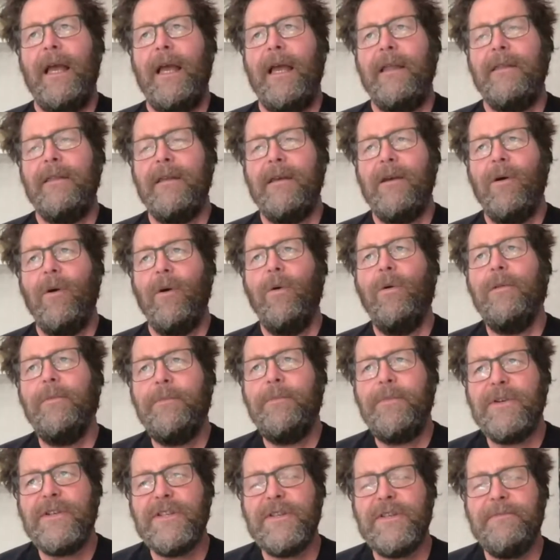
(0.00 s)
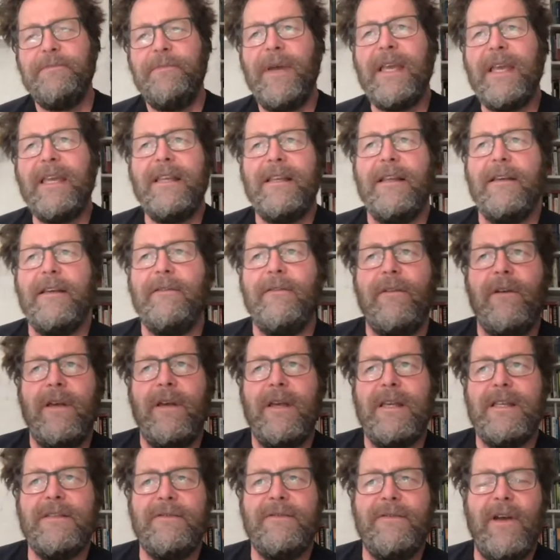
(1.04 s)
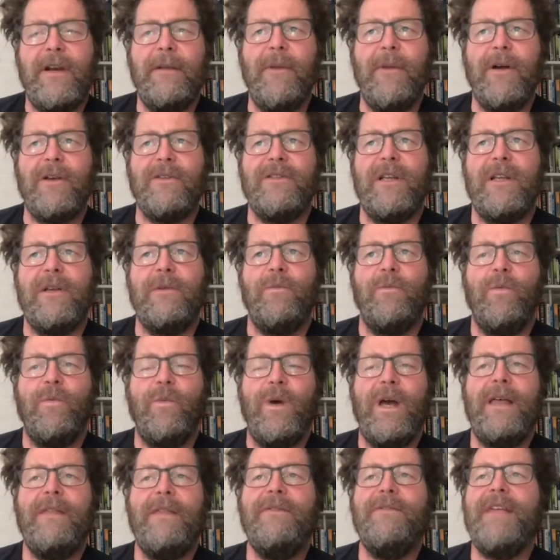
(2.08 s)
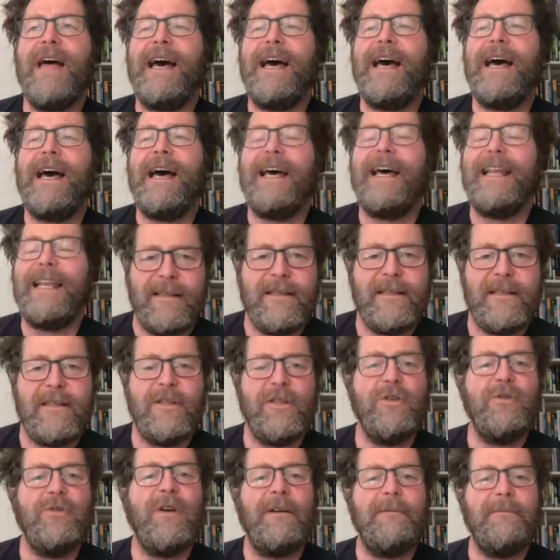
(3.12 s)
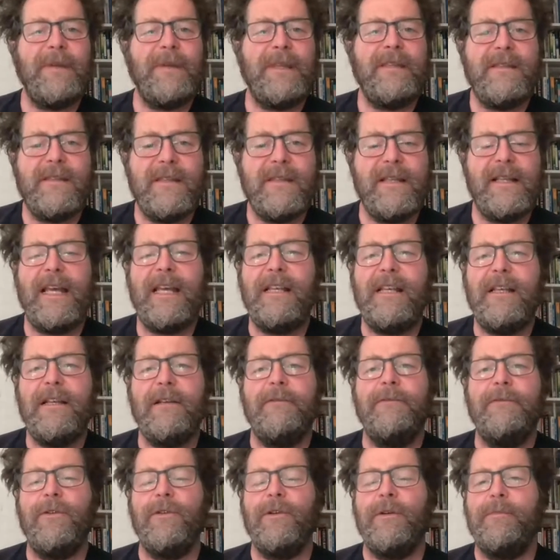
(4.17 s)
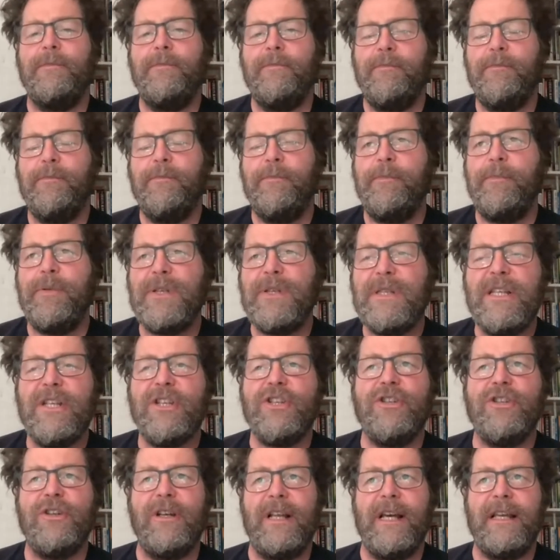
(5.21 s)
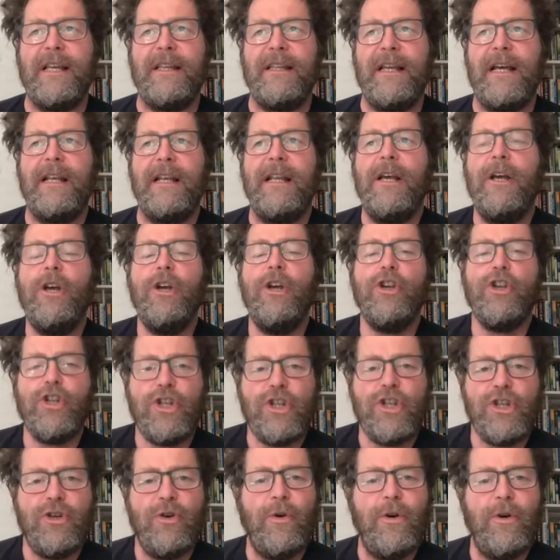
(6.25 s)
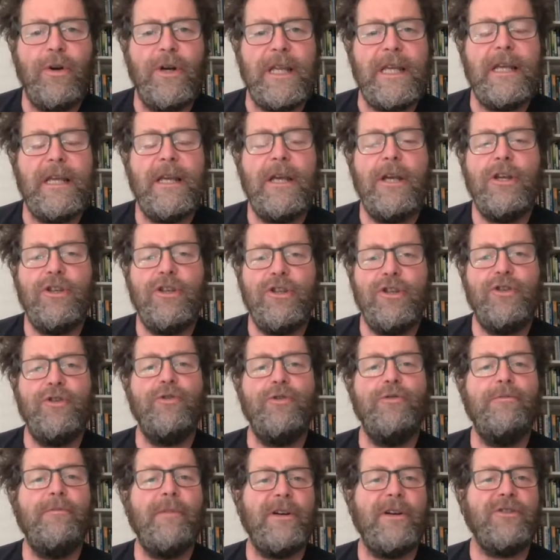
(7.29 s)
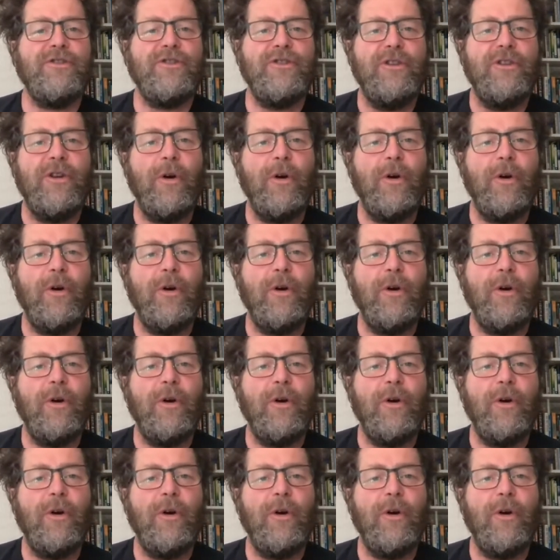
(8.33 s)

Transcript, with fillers: And the old perspective is very much that when that is, you have been selected for a position like that, surely you must